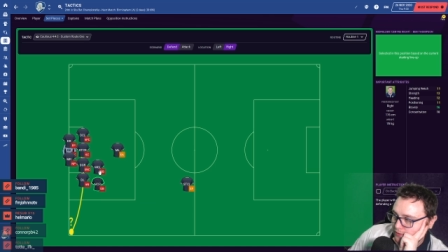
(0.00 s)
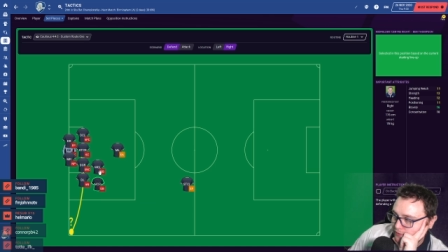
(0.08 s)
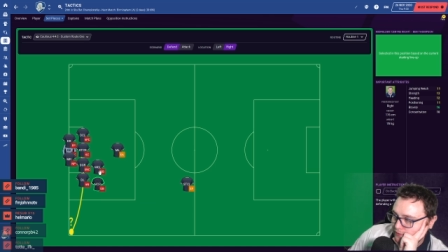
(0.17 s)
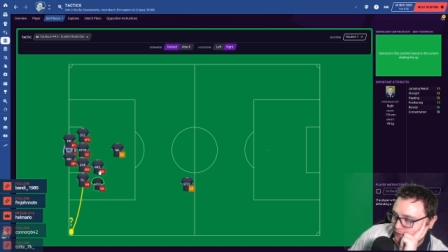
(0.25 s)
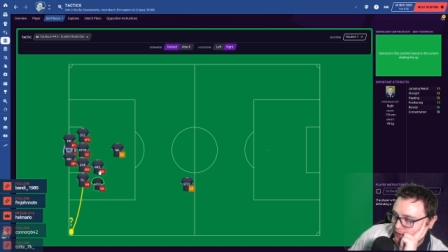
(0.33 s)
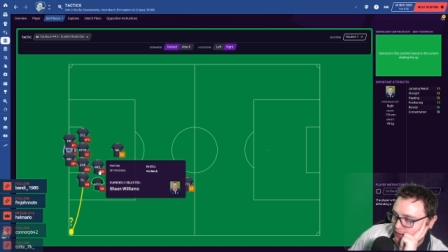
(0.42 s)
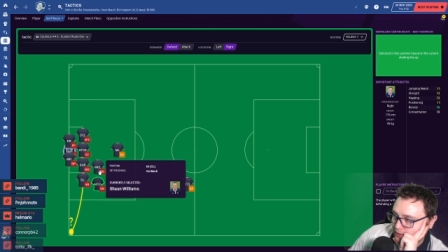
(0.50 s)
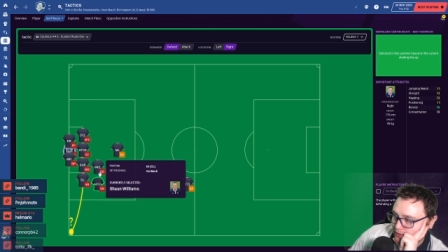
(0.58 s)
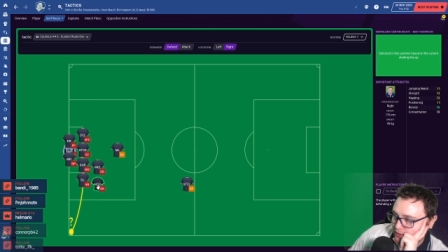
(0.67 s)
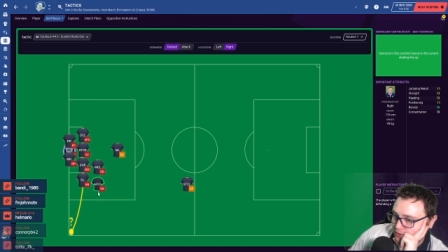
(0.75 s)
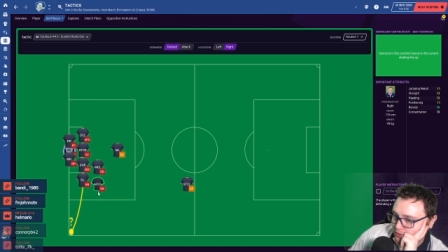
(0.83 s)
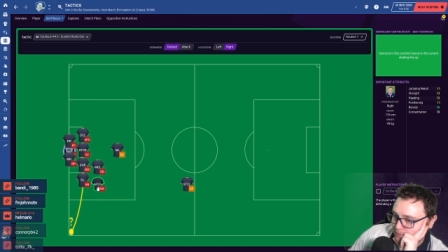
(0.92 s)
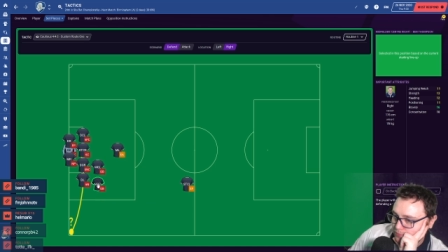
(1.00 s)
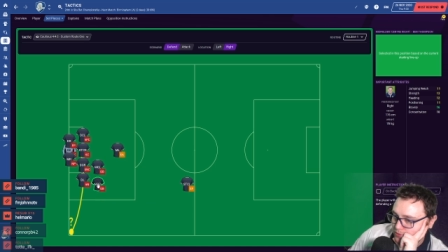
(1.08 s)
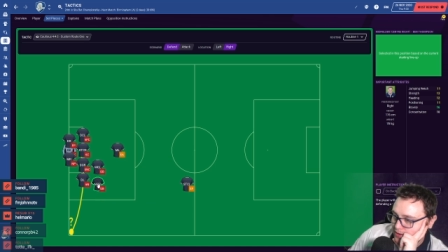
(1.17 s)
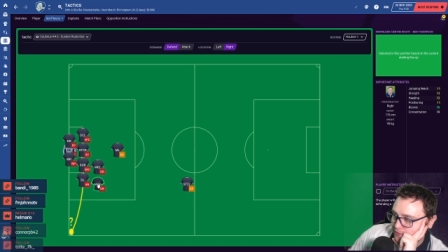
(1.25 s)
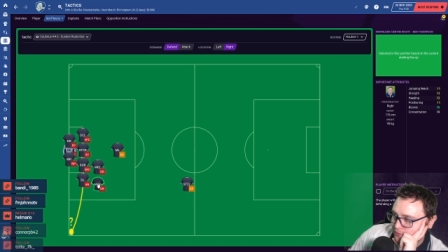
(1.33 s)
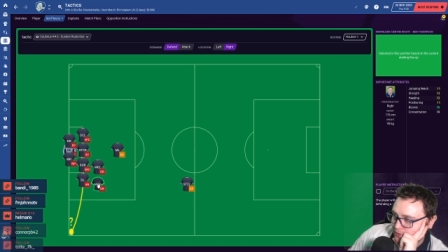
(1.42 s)
fairly good.
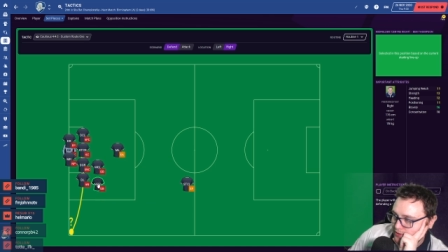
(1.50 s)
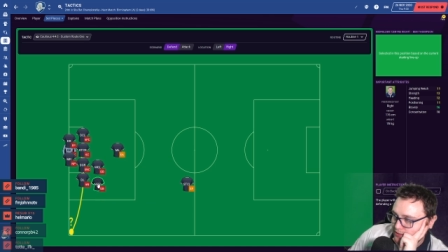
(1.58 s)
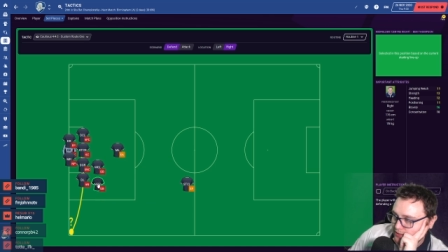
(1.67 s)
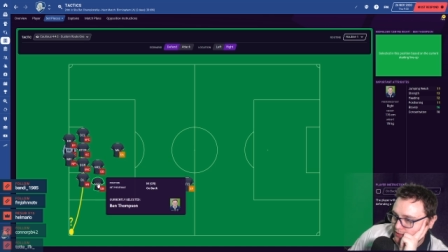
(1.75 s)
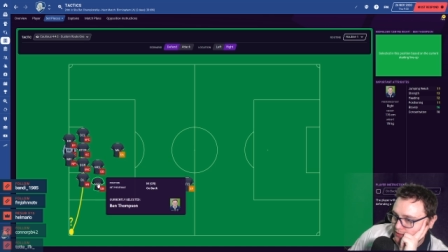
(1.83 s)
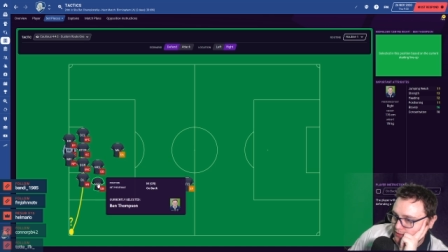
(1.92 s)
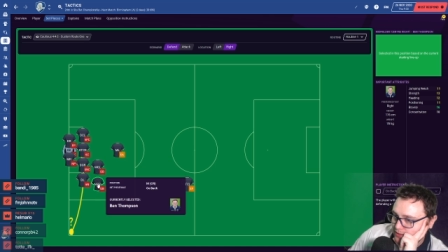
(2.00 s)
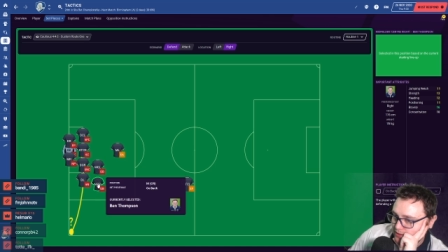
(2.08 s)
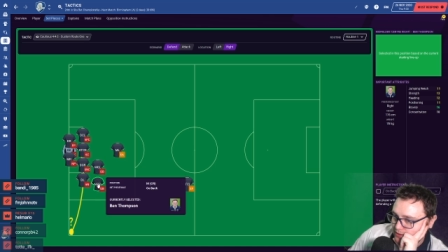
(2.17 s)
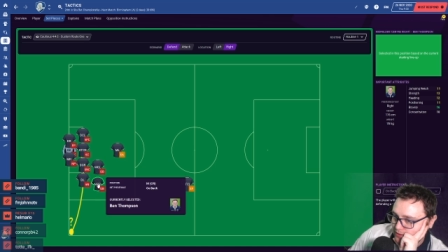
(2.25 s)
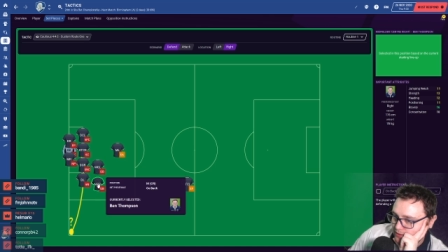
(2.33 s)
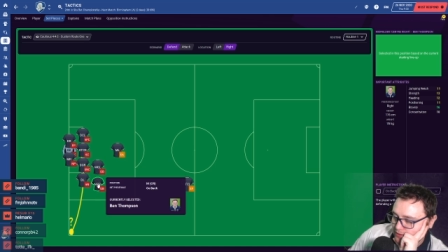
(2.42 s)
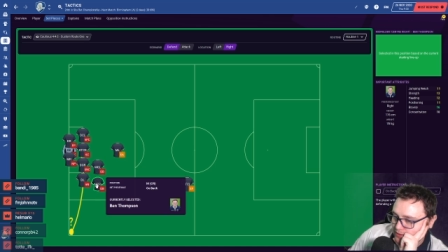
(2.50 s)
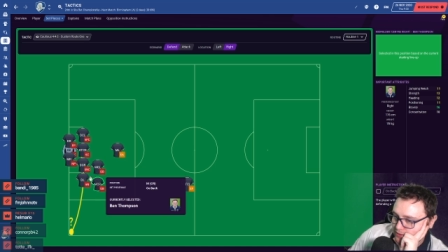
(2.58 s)
Bravery 16.